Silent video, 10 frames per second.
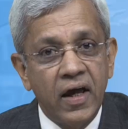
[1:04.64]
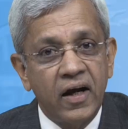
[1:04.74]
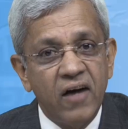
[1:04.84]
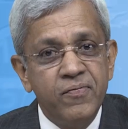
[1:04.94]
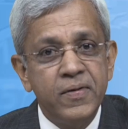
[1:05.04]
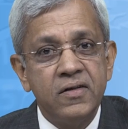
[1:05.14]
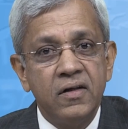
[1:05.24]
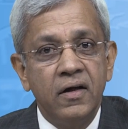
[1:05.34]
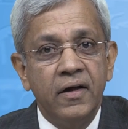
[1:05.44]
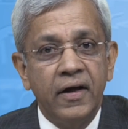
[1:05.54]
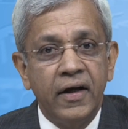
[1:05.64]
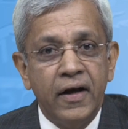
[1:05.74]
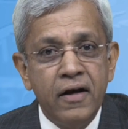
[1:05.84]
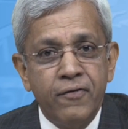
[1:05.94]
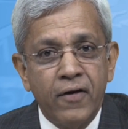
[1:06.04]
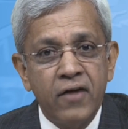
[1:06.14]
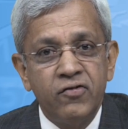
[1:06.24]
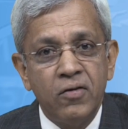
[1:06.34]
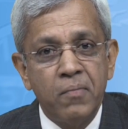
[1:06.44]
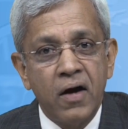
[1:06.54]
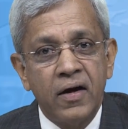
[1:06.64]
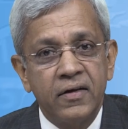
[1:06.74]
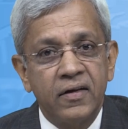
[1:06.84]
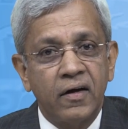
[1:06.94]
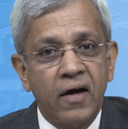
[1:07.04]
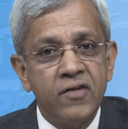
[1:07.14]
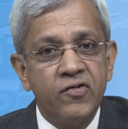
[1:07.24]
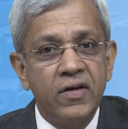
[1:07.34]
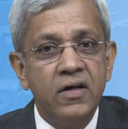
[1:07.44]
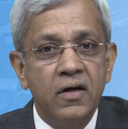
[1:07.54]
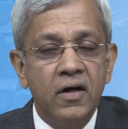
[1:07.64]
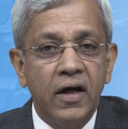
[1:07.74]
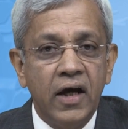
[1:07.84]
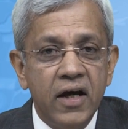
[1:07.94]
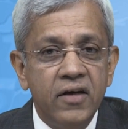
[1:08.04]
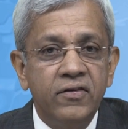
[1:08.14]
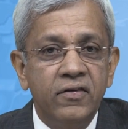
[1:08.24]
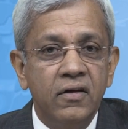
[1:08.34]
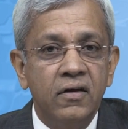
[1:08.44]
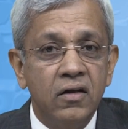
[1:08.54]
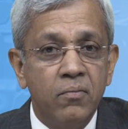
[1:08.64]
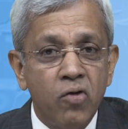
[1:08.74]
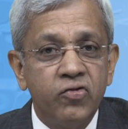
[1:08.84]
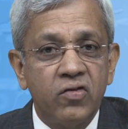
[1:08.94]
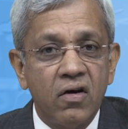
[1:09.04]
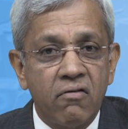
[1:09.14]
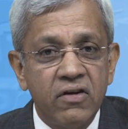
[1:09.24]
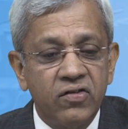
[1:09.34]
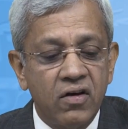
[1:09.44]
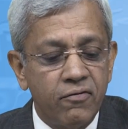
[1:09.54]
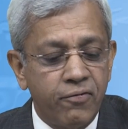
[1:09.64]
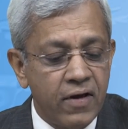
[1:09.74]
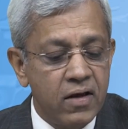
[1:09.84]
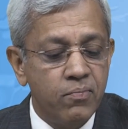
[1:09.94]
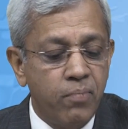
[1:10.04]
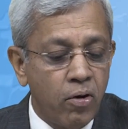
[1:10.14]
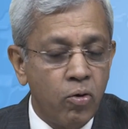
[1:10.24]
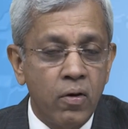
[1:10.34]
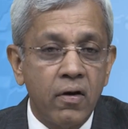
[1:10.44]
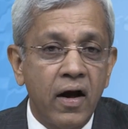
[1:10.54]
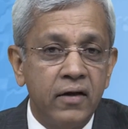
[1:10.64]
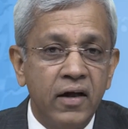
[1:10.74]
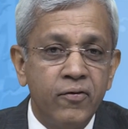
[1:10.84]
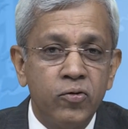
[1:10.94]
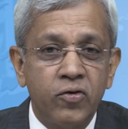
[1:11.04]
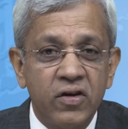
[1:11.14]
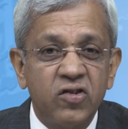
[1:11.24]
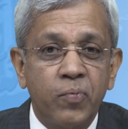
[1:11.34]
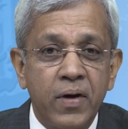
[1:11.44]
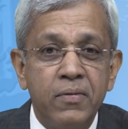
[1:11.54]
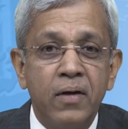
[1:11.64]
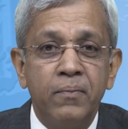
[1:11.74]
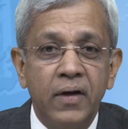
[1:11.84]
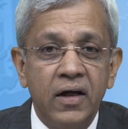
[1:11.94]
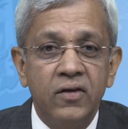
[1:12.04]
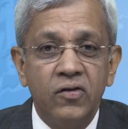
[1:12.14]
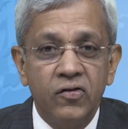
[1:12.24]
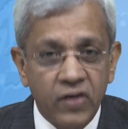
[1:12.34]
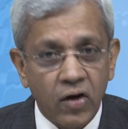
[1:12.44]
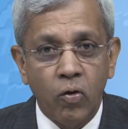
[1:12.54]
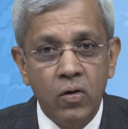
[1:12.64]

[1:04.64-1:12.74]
A government in any financial market in a country is the most risk-free borrower, and therefore the risk premium is 0.